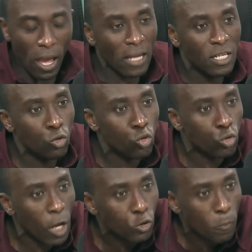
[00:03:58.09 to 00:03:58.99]
Edin
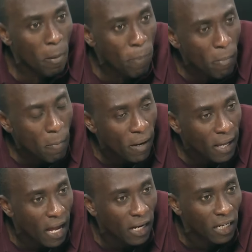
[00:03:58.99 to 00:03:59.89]
Susan, so papa be bre Ghana,